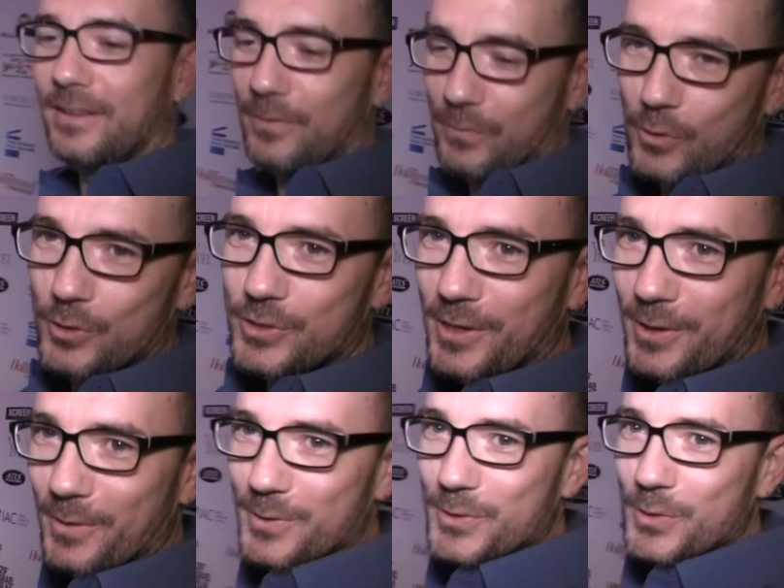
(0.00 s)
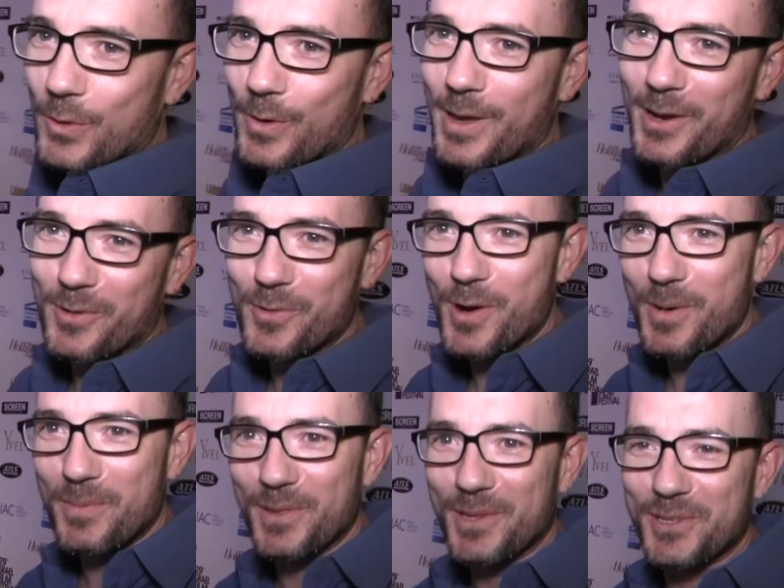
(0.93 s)
Of course I know the story. I grew
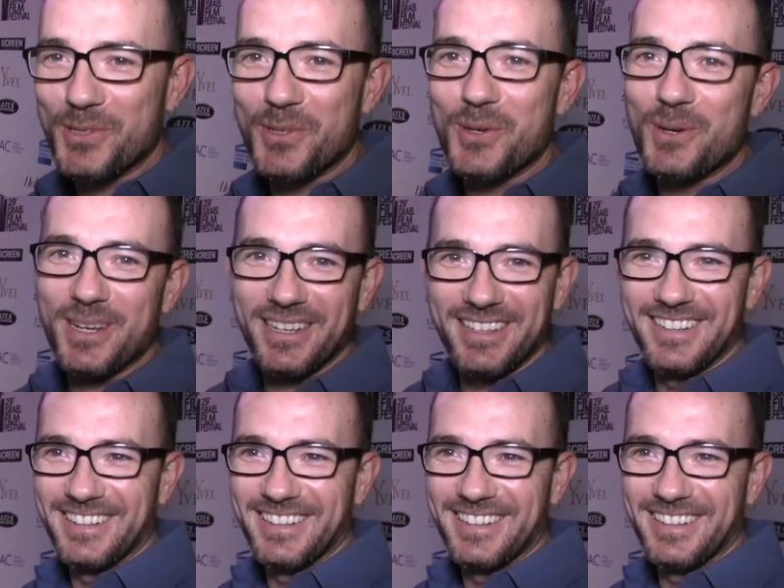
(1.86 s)
up on this story.